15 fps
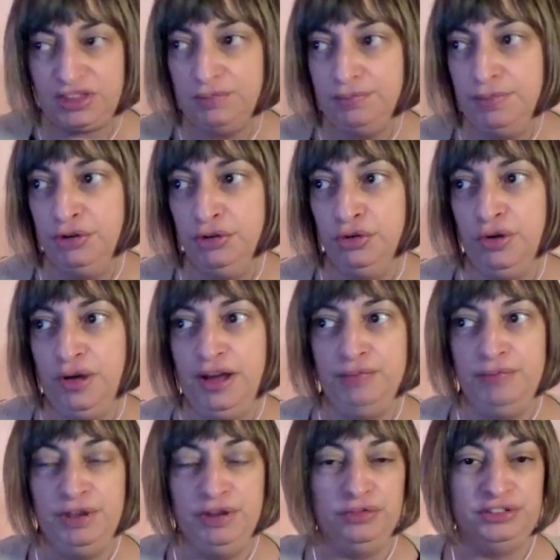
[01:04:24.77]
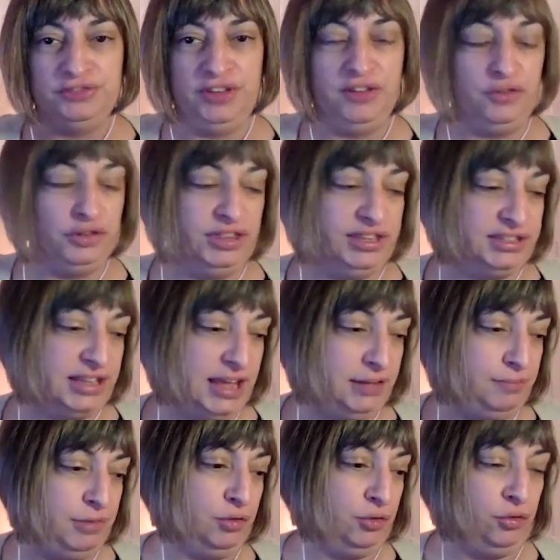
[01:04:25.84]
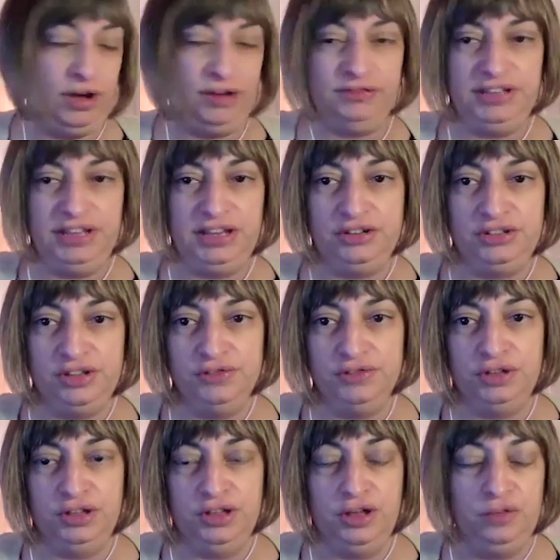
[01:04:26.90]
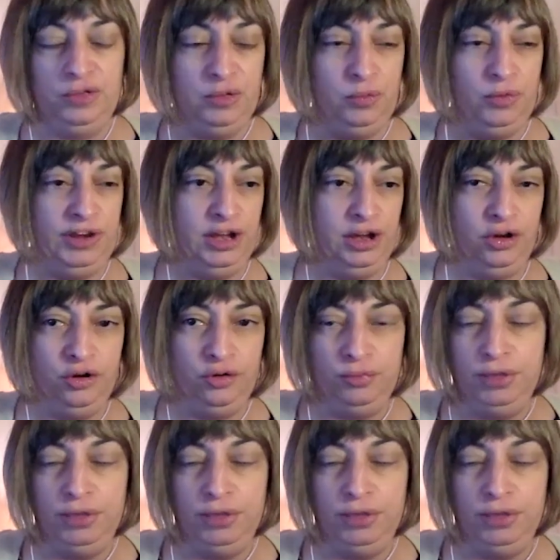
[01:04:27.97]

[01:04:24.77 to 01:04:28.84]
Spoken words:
Middle is favored in this game. Middle, go out and get yourselves a win at home.